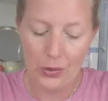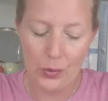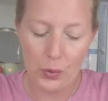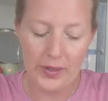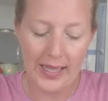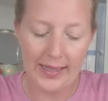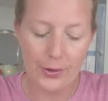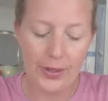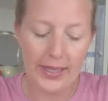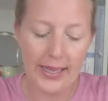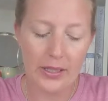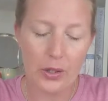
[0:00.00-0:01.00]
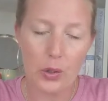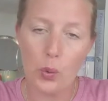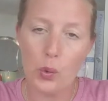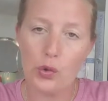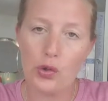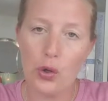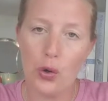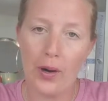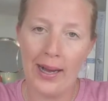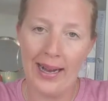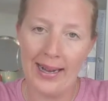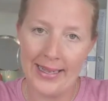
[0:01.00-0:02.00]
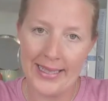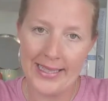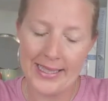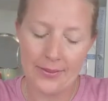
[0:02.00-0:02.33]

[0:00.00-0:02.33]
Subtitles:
so that you can close your eyes.